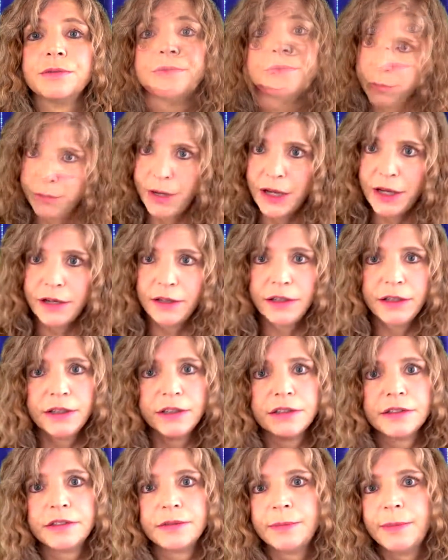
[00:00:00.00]
Humanity
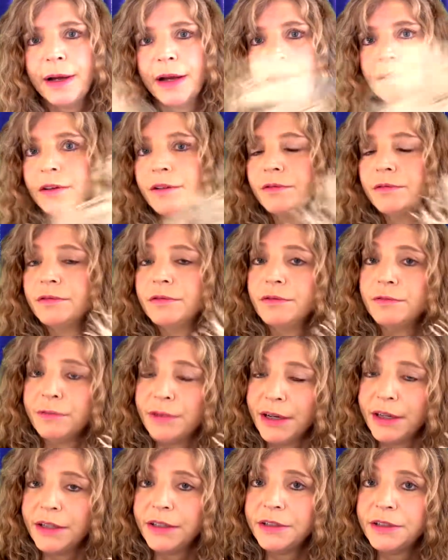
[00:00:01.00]
is about
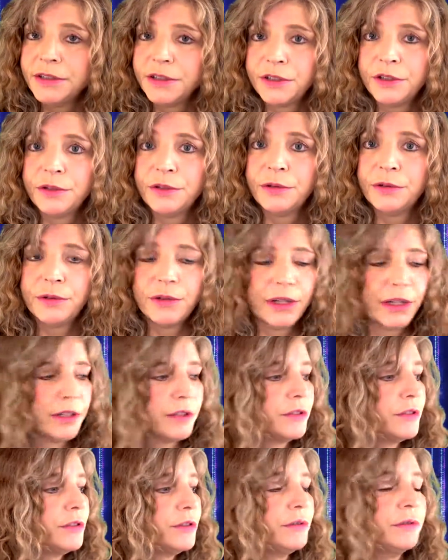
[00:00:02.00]
ready to go
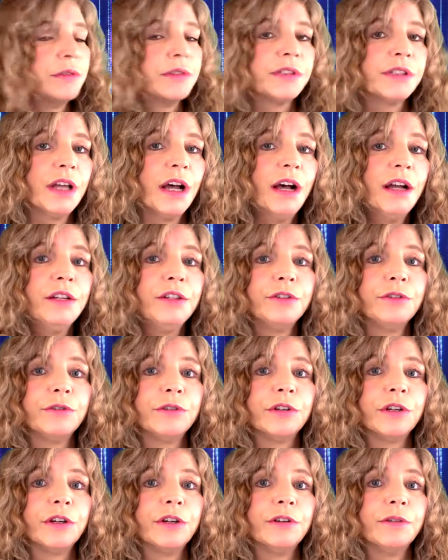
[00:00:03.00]
into the Sat
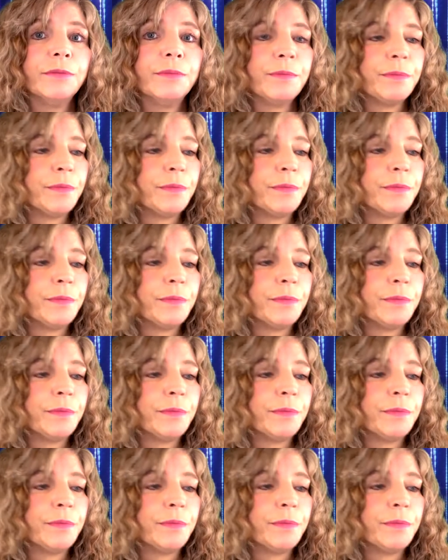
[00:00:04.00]
Yuga,